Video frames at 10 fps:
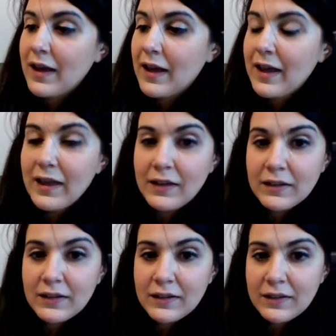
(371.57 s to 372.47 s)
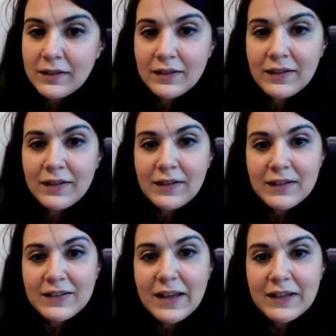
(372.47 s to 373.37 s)
And
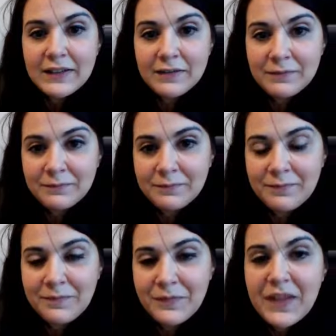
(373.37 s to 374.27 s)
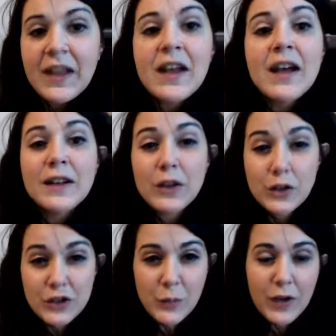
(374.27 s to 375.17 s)
tighten. Now you
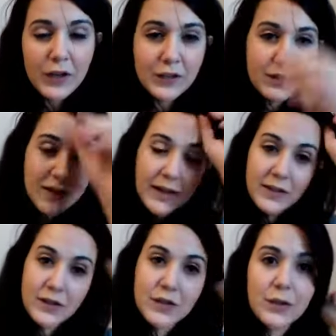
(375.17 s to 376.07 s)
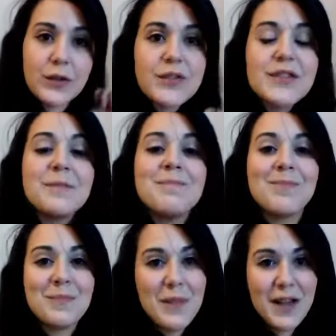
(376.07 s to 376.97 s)
just want to tighten the screws
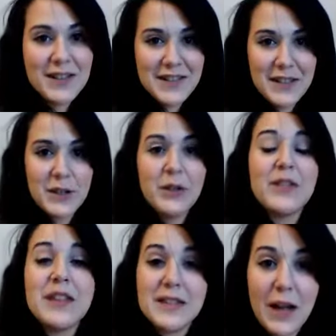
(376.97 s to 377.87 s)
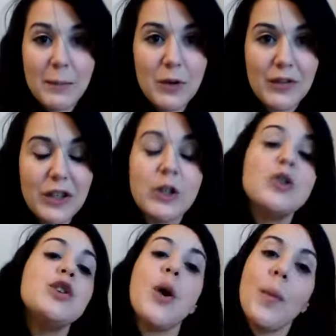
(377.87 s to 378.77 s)
until they stop moving.
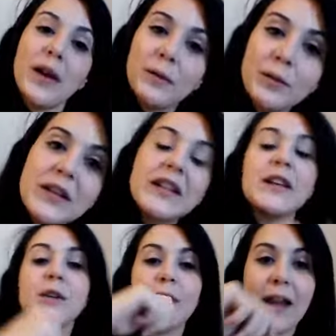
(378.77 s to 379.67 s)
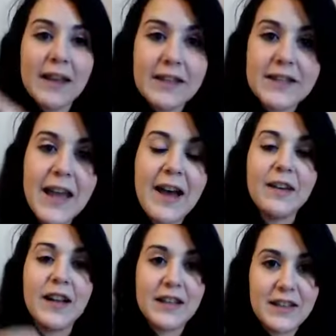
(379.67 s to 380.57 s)
You don't want to really crank it
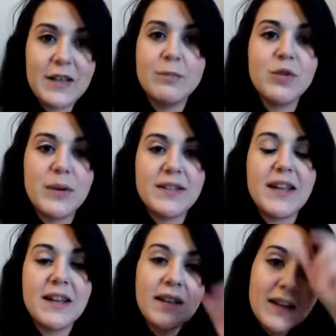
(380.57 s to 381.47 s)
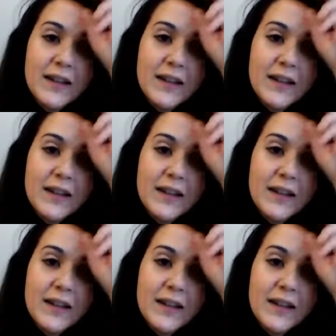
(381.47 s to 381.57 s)
down and keep twisting.